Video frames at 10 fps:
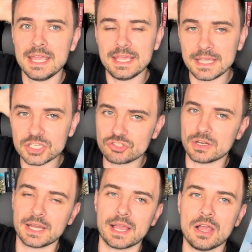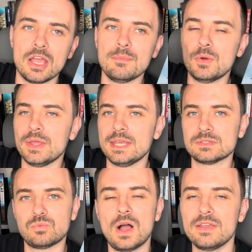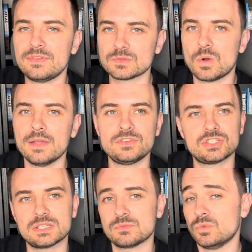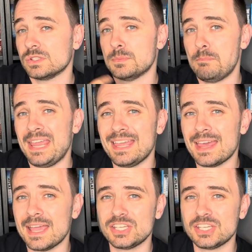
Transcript: He is struggling at home with his wife. His wife just doesn't want to be there.